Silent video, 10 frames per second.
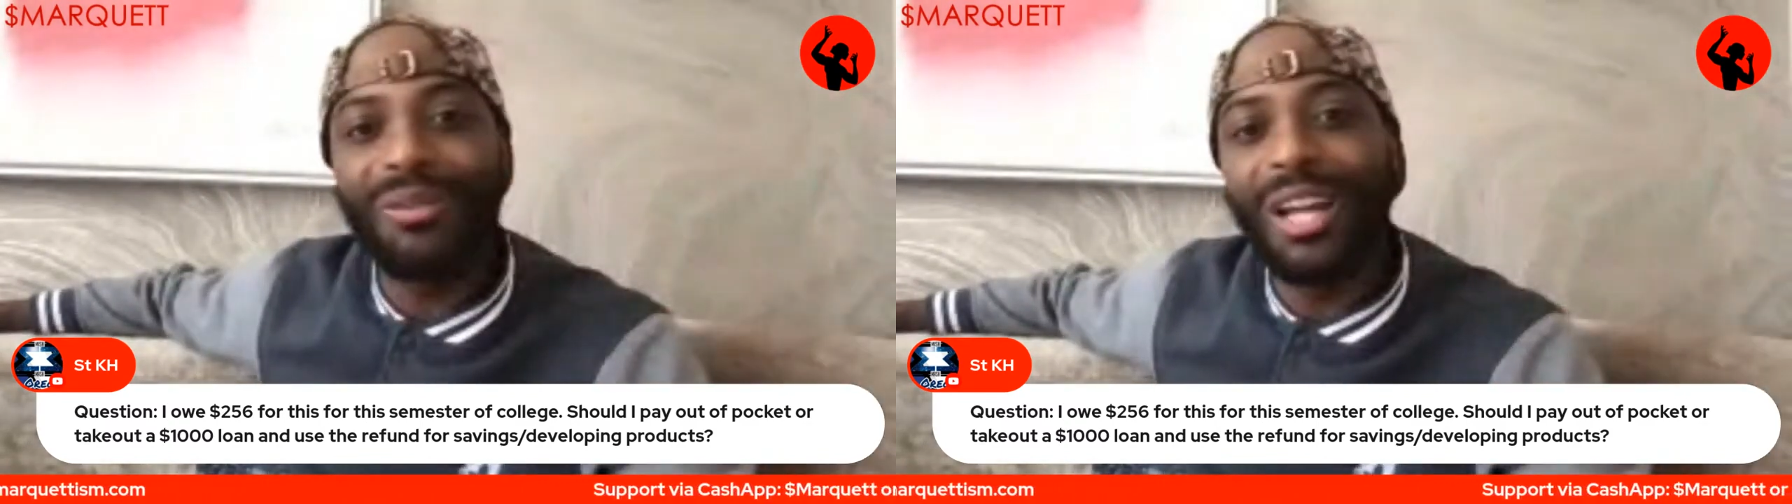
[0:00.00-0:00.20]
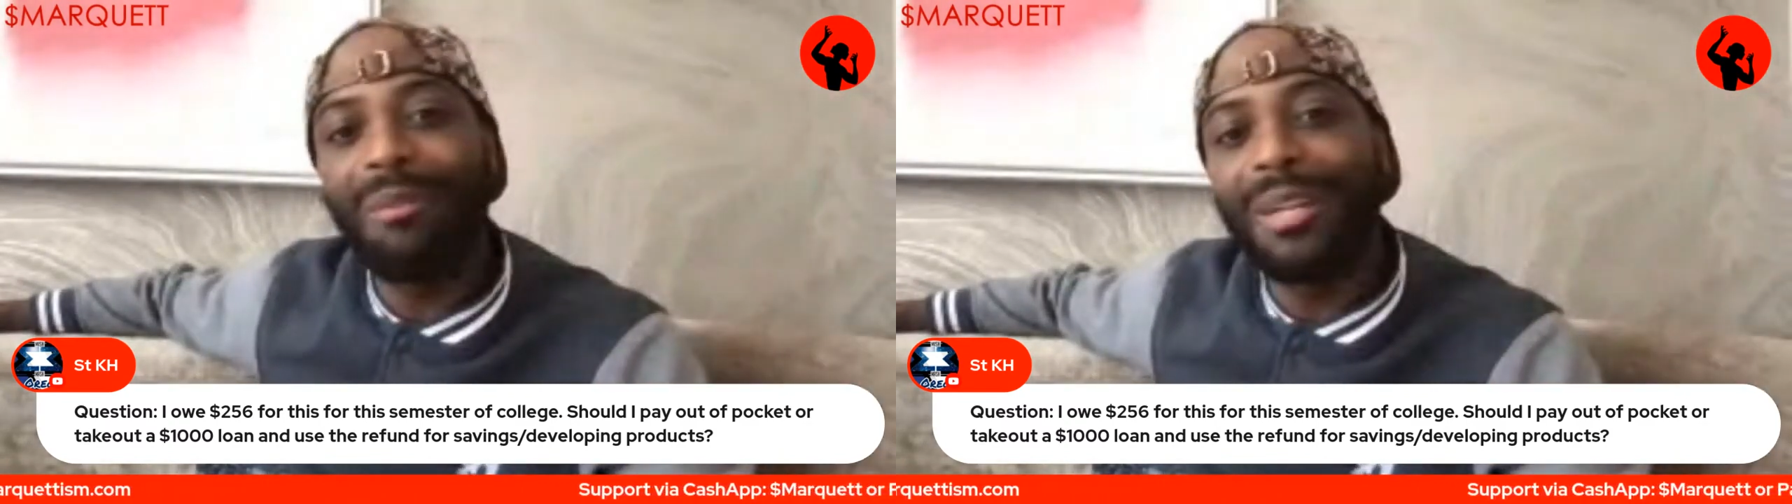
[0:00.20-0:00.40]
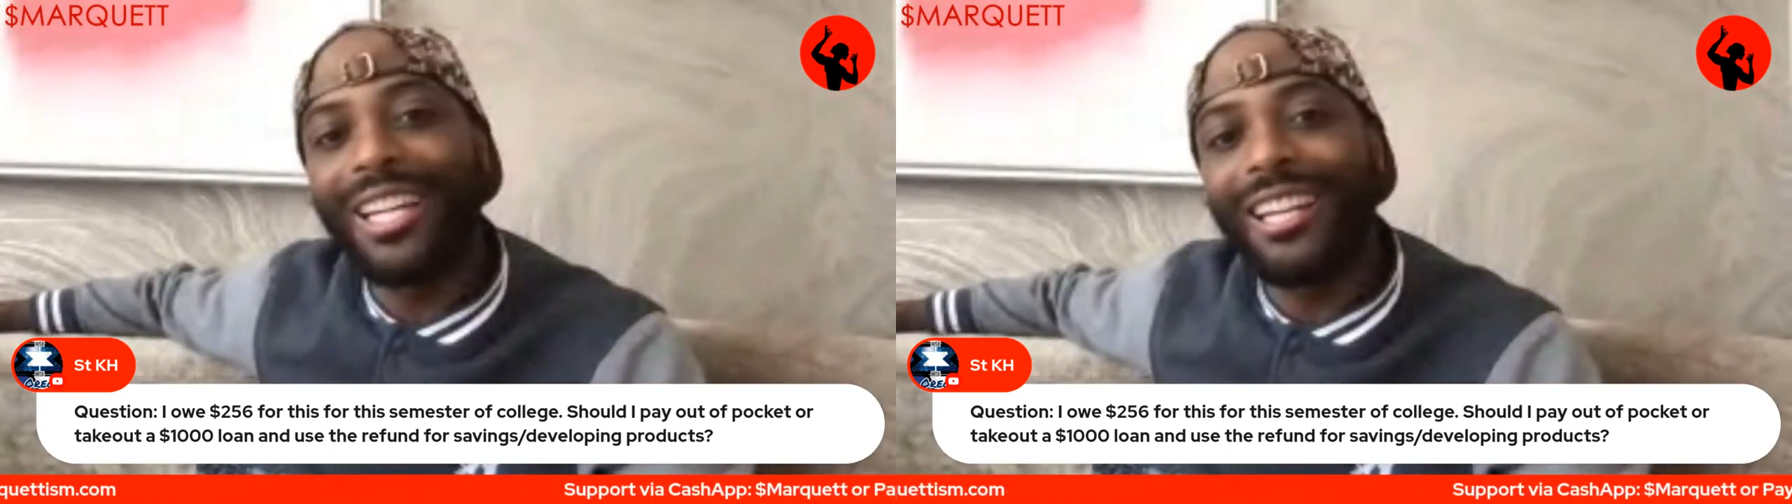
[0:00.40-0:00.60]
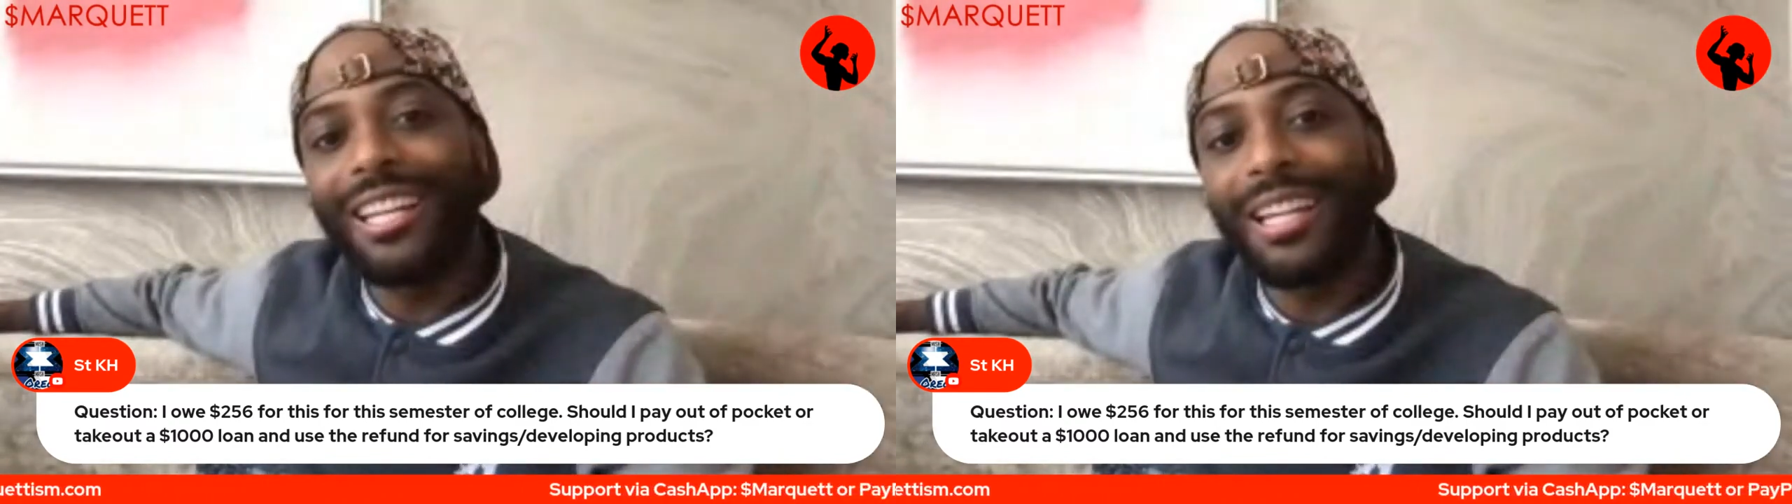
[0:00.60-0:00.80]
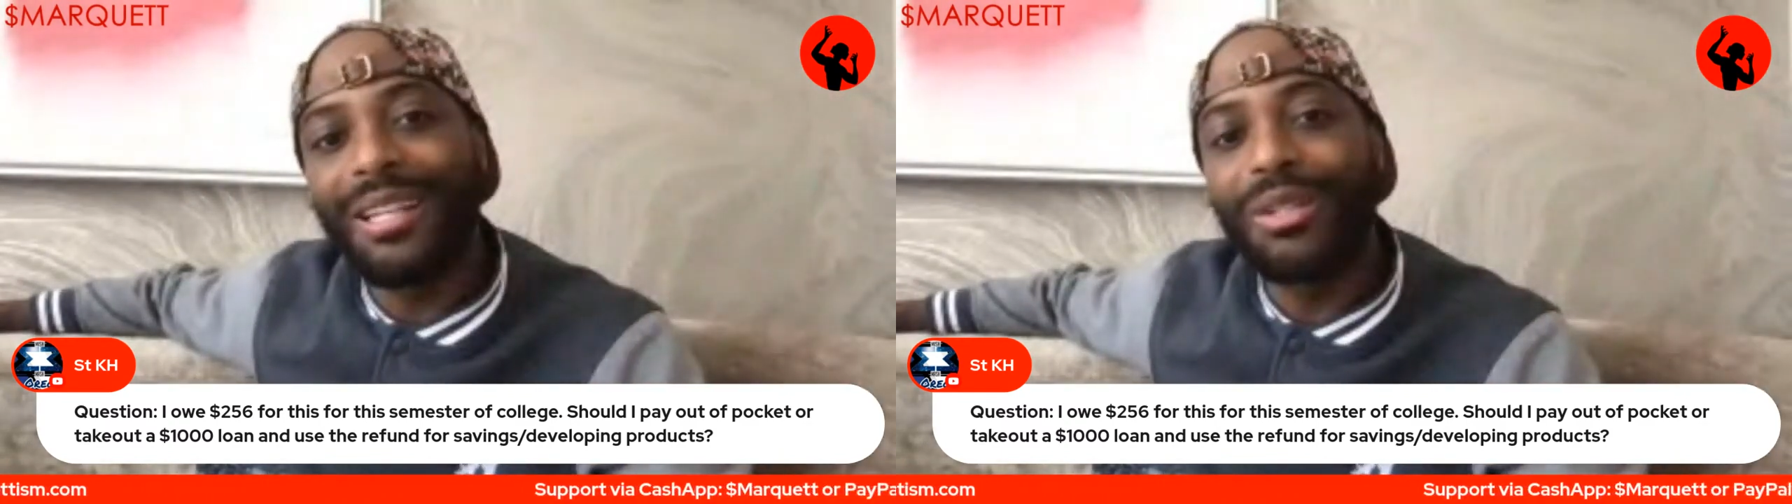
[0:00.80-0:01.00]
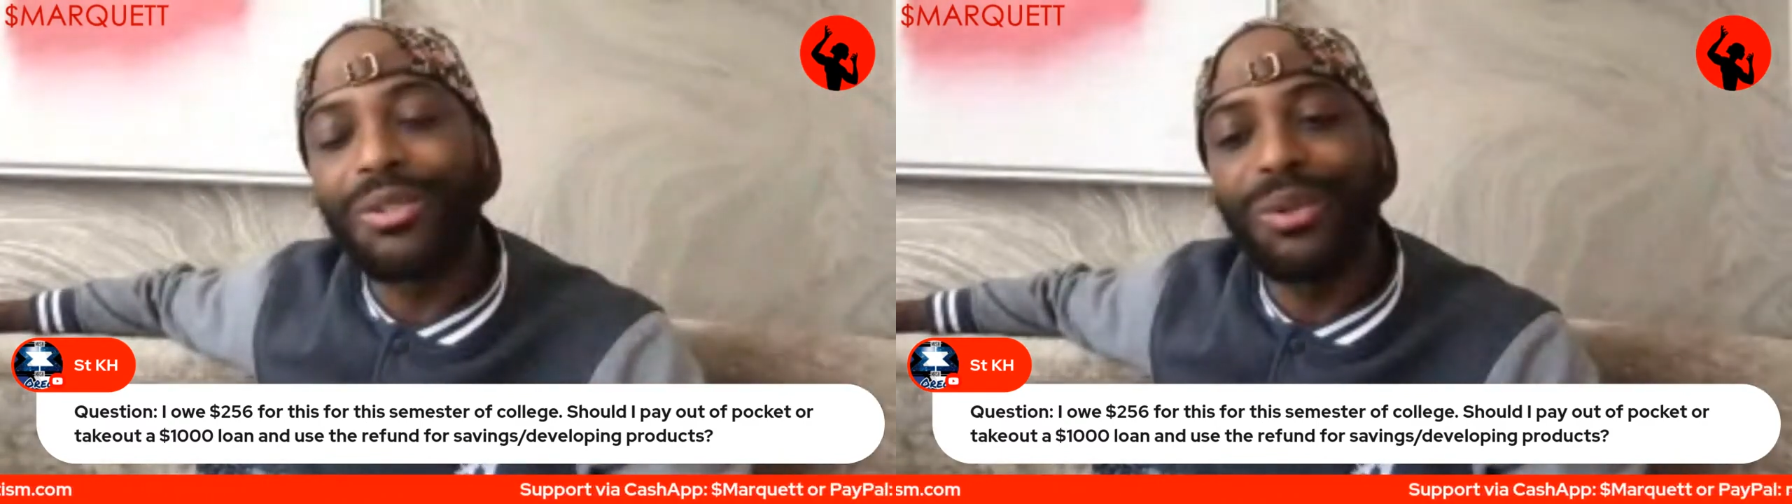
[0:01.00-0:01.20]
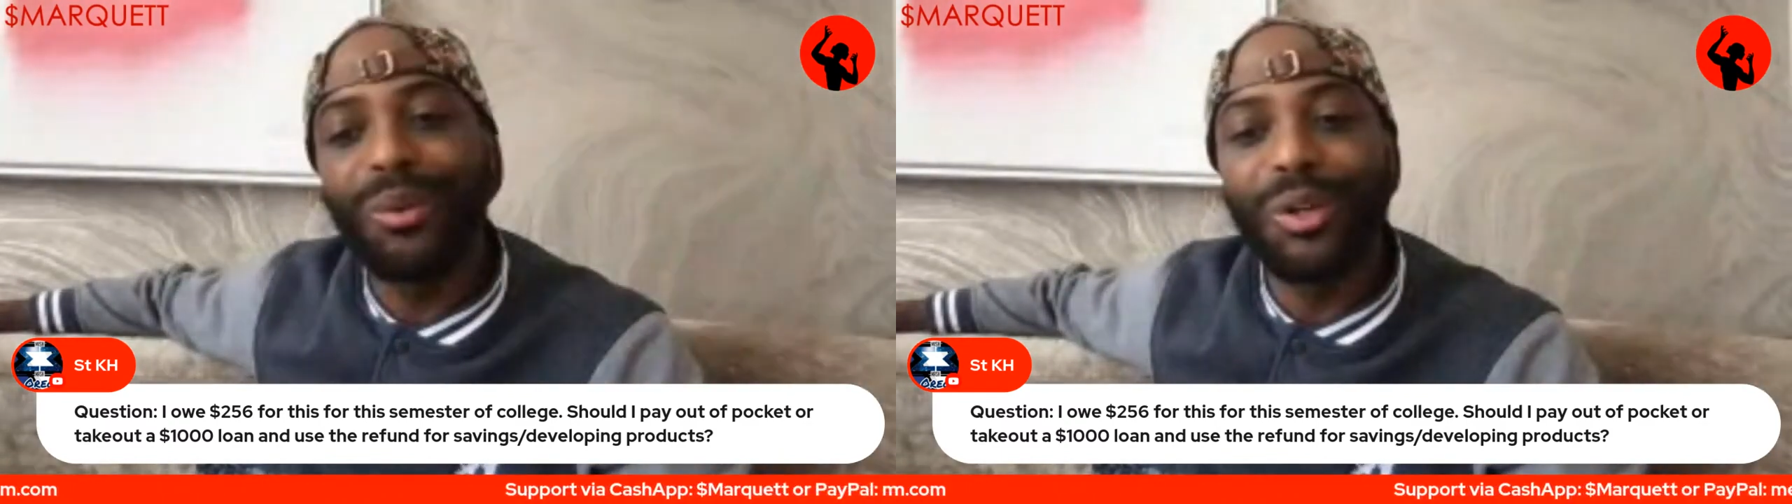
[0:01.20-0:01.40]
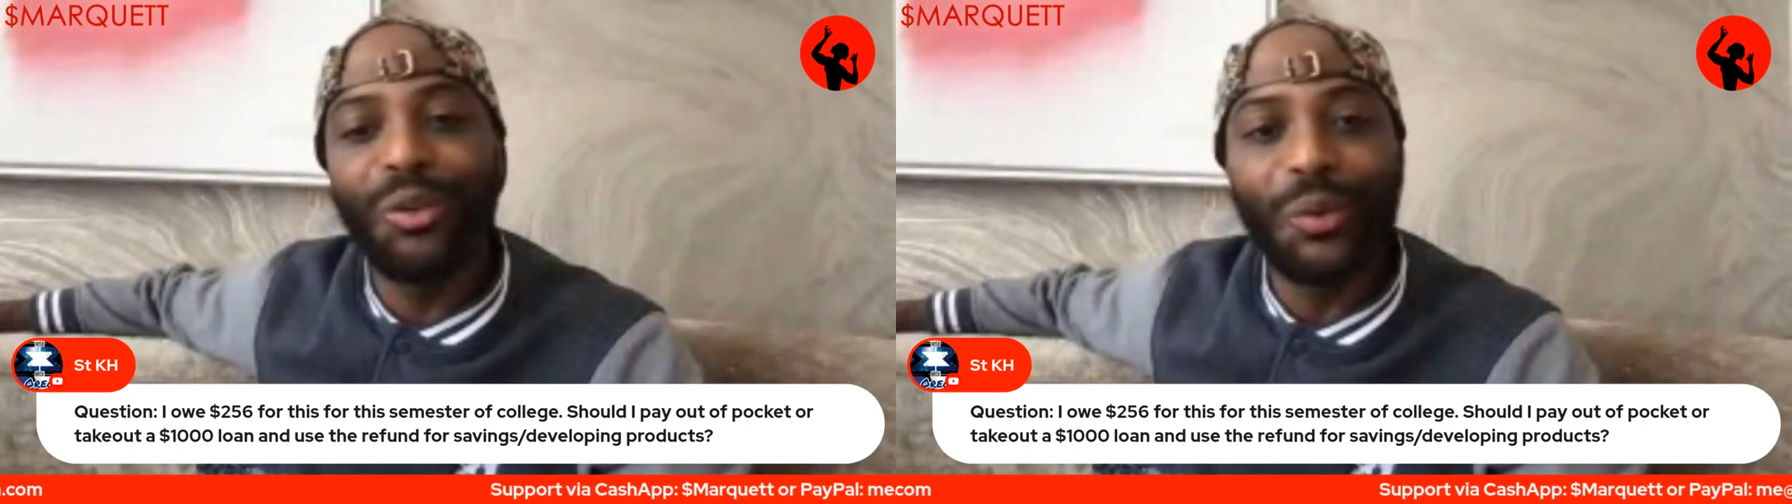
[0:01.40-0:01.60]
I've not been in an industry
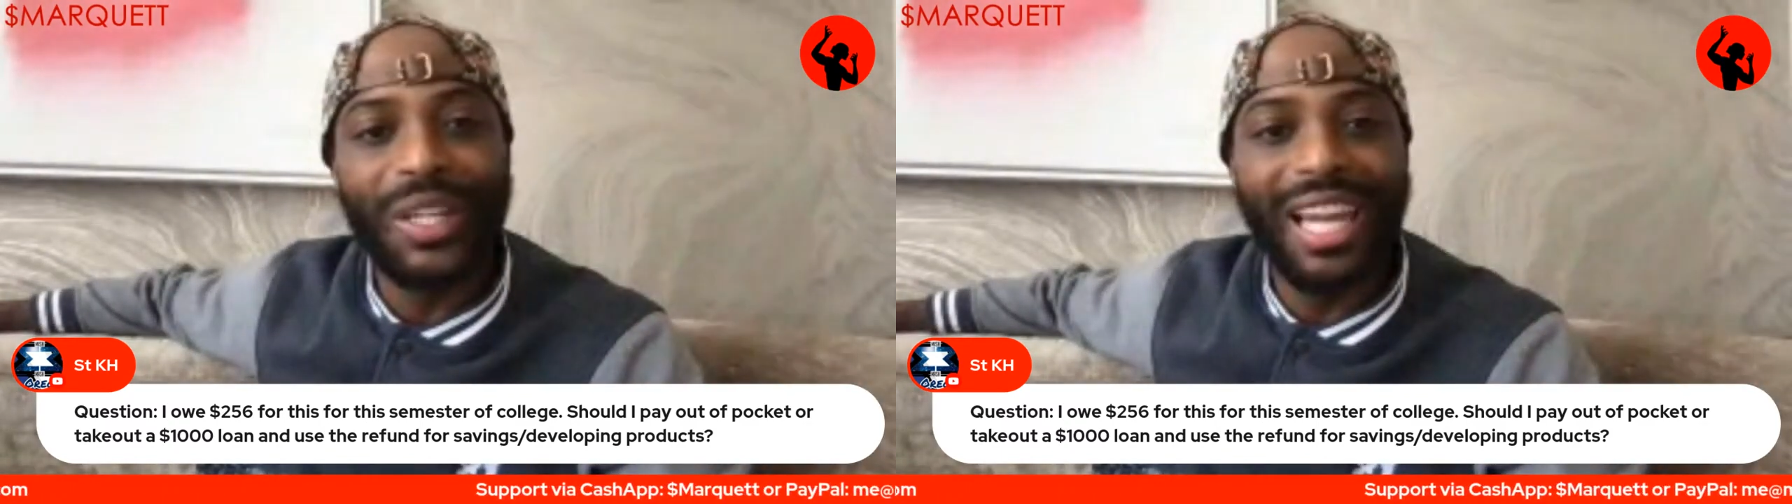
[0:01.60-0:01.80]
where you